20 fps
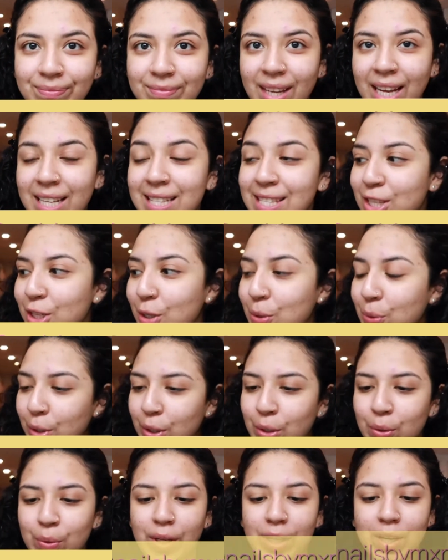It's so
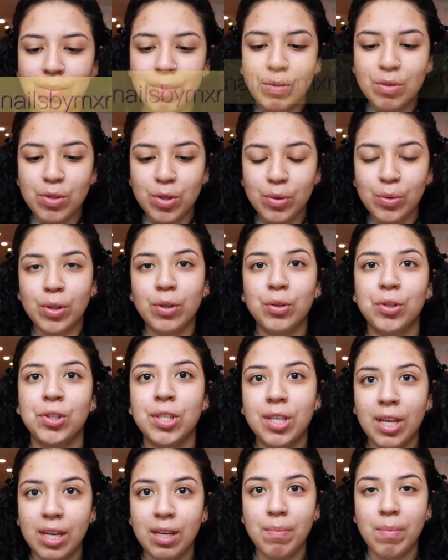cute. They came out so cute. She's
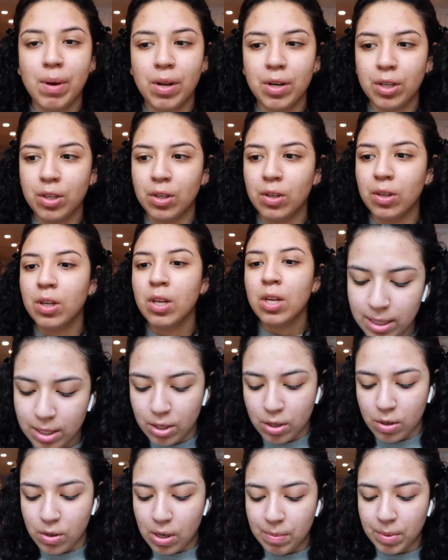getting better, y'all.
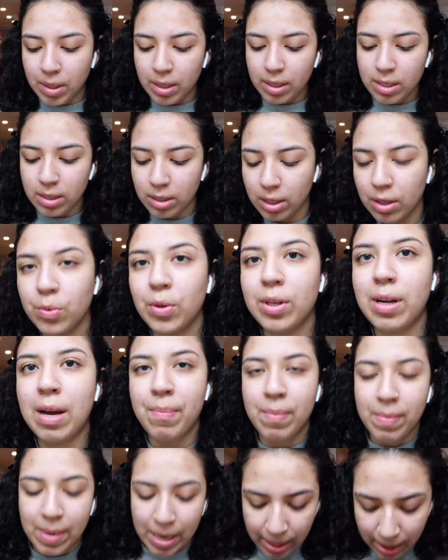So I'm gonna start with
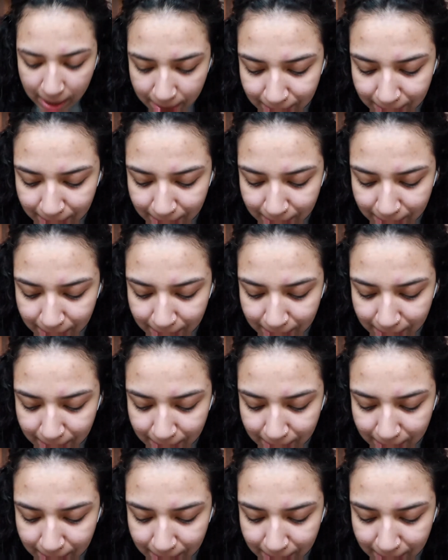my